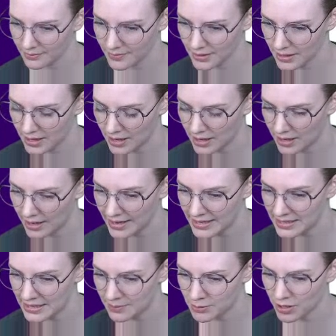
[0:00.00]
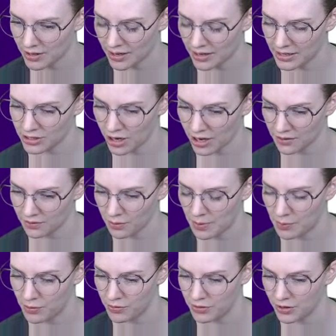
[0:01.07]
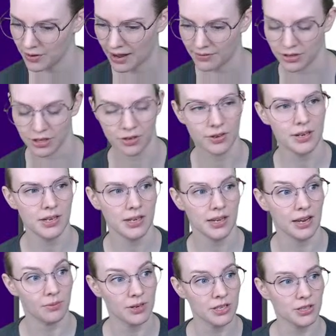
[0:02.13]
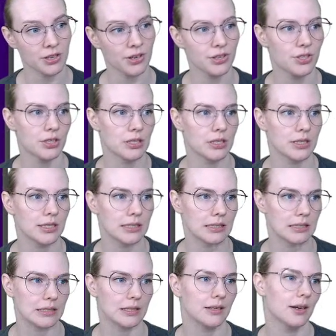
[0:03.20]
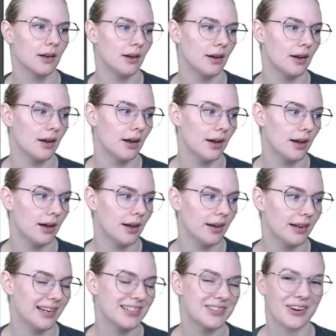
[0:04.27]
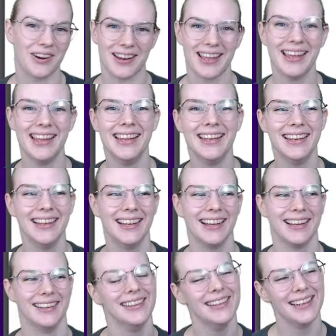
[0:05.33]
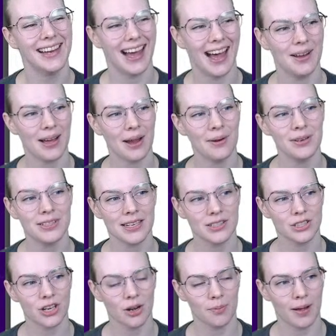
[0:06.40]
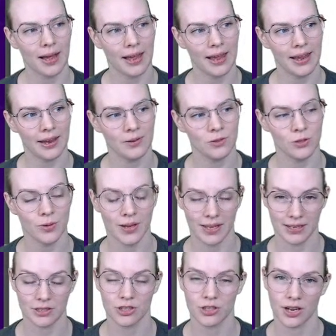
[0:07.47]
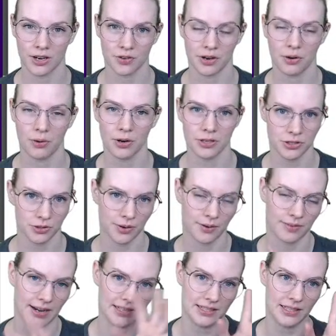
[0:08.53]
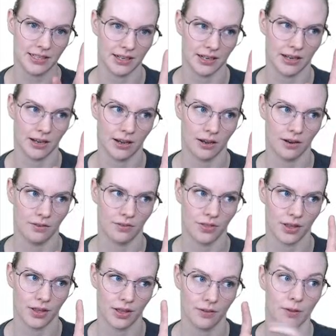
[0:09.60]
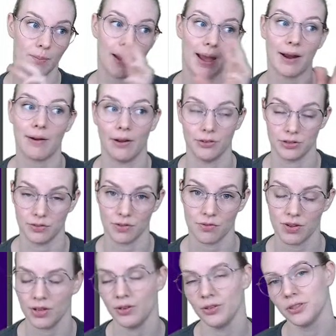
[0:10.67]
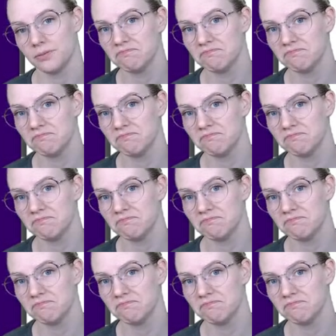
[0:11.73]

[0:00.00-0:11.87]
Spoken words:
Any tips on getting started for people who don't have a degree in research? It's hard. I would say start by doing an introductory course so you have an idea of the background of the field.